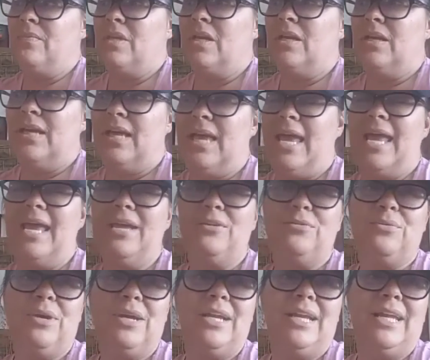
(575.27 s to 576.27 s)
like
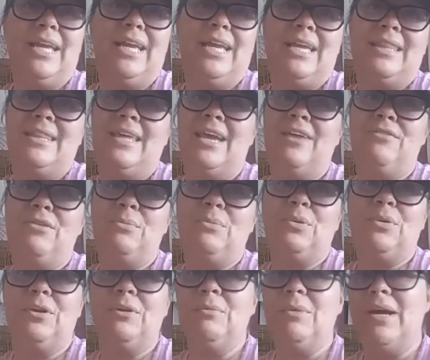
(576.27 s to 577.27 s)
handwriting, and they have a
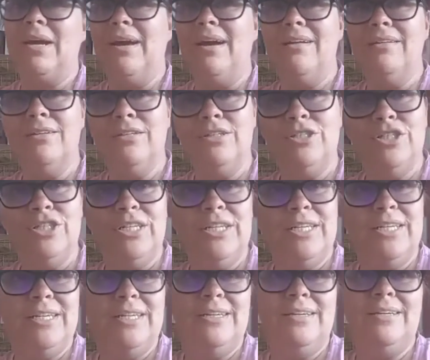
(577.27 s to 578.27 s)
marine
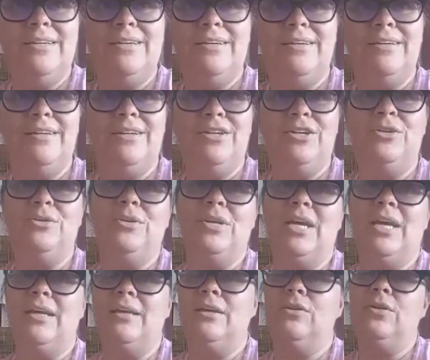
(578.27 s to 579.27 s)
biology
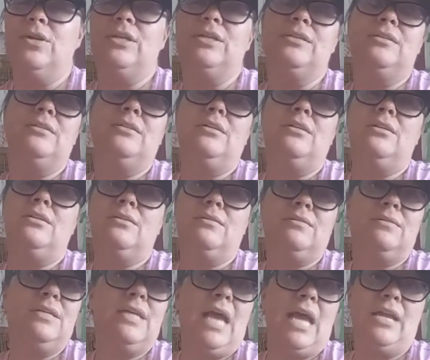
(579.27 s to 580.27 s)
unit you can
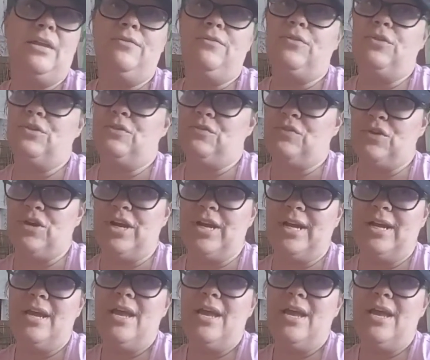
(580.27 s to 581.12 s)
get for free.